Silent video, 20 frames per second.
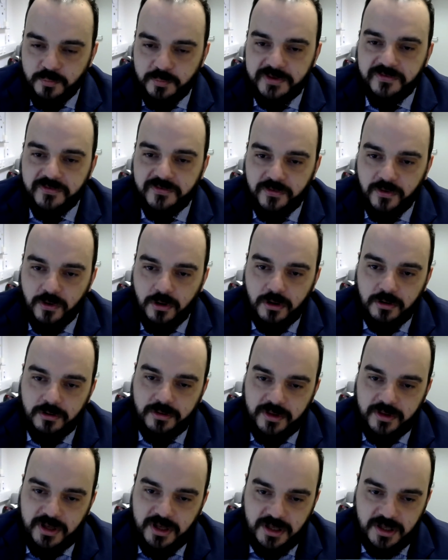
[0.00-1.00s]
before
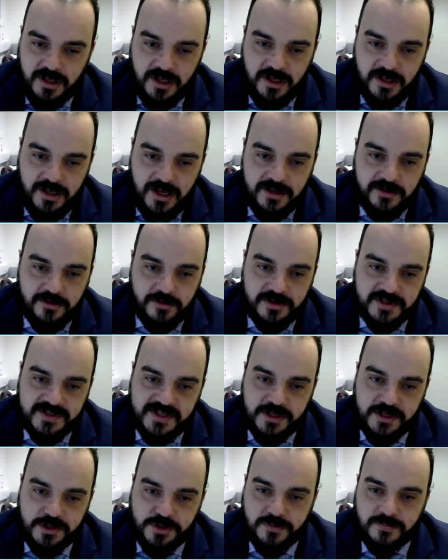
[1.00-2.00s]
the endo
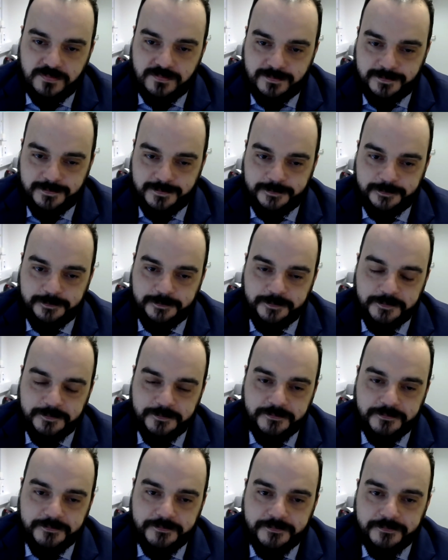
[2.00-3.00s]
resection.
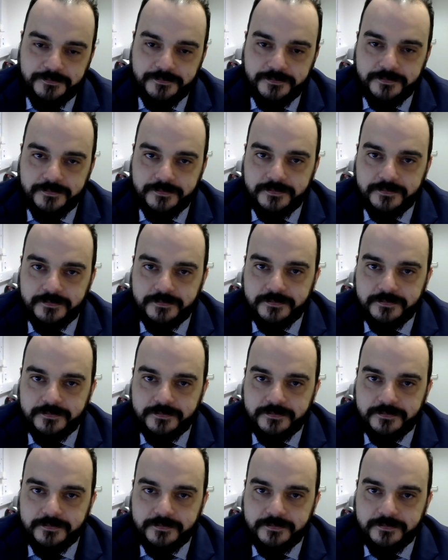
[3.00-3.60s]
Okay,